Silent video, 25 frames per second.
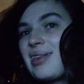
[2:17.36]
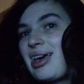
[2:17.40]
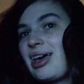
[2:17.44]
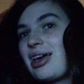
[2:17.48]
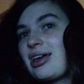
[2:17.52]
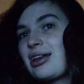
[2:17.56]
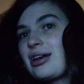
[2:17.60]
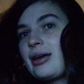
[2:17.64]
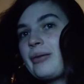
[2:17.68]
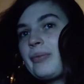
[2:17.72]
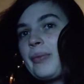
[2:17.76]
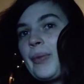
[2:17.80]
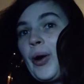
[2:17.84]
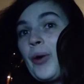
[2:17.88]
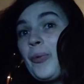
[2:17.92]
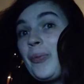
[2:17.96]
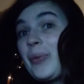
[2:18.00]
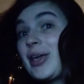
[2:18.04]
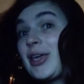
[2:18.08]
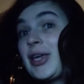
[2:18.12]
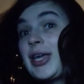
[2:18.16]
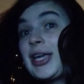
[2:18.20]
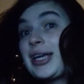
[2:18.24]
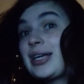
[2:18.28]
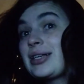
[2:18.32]
And I'm
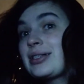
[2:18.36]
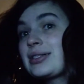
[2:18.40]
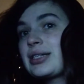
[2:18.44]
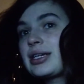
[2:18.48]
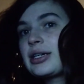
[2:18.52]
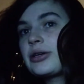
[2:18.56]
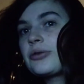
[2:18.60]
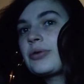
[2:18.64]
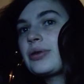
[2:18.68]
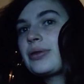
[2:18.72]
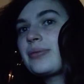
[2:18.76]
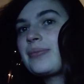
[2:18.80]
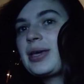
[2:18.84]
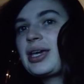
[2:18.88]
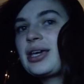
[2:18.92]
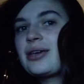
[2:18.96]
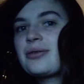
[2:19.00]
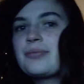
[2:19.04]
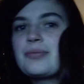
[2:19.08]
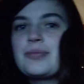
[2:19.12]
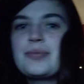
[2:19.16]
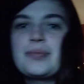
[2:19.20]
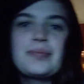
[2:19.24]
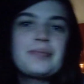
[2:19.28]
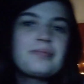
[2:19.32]
hoping you guys stick with me.
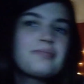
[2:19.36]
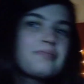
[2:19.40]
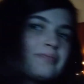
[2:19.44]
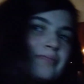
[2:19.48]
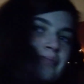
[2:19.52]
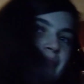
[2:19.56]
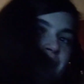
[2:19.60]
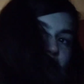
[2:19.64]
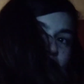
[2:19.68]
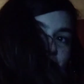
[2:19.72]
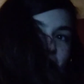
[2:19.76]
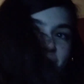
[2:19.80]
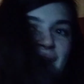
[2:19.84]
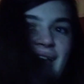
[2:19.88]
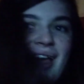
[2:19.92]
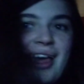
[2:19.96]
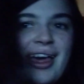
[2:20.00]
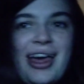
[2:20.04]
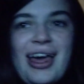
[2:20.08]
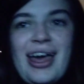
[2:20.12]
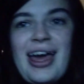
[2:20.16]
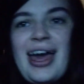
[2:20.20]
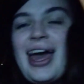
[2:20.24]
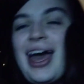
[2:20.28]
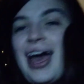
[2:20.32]

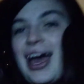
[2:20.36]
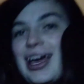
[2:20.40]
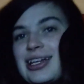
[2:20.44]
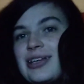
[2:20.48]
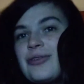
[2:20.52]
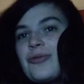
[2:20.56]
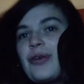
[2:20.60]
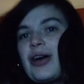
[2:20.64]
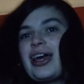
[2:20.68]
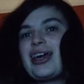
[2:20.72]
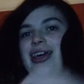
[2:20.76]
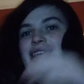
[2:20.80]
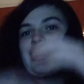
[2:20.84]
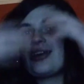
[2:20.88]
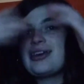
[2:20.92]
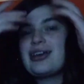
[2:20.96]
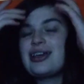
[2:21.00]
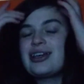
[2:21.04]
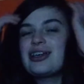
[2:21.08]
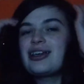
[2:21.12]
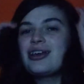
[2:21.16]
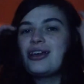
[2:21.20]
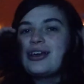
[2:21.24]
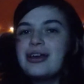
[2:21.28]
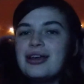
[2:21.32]
Anyway,
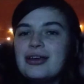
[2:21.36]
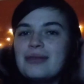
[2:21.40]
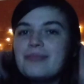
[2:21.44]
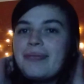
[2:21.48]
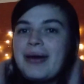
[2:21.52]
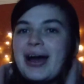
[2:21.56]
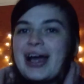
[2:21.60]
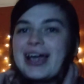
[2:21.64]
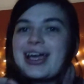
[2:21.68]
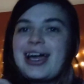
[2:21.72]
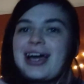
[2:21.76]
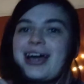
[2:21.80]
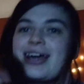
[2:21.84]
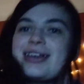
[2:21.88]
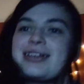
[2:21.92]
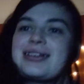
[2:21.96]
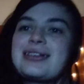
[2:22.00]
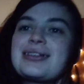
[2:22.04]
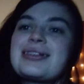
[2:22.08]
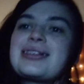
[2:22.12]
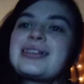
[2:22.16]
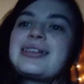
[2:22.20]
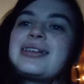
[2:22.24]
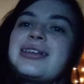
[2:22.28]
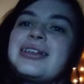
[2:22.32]
bye
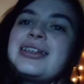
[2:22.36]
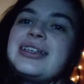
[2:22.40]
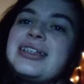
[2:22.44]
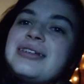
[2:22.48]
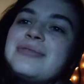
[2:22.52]
guys.